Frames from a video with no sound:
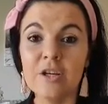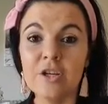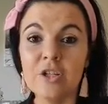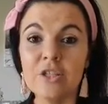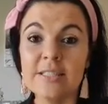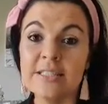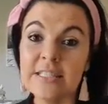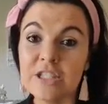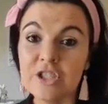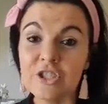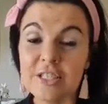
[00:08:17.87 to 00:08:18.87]
good
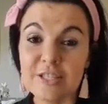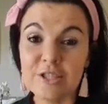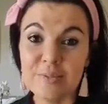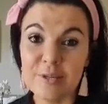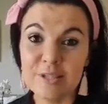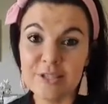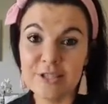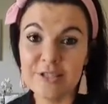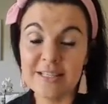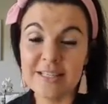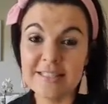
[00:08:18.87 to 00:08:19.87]
teacher to my
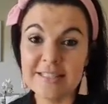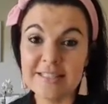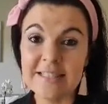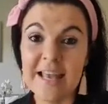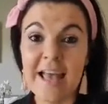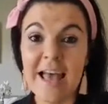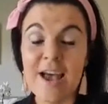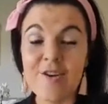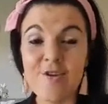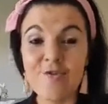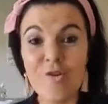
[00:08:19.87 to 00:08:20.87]
students,
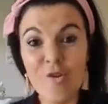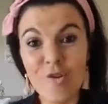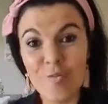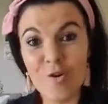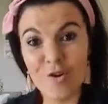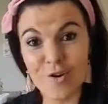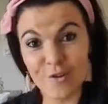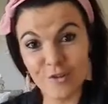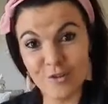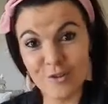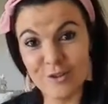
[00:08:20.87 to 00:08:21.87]
and a role
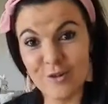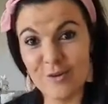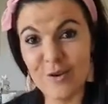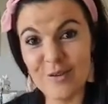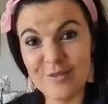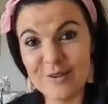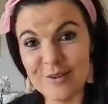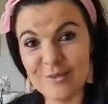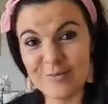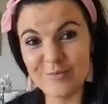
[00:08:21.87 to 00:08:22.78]
model to all of you.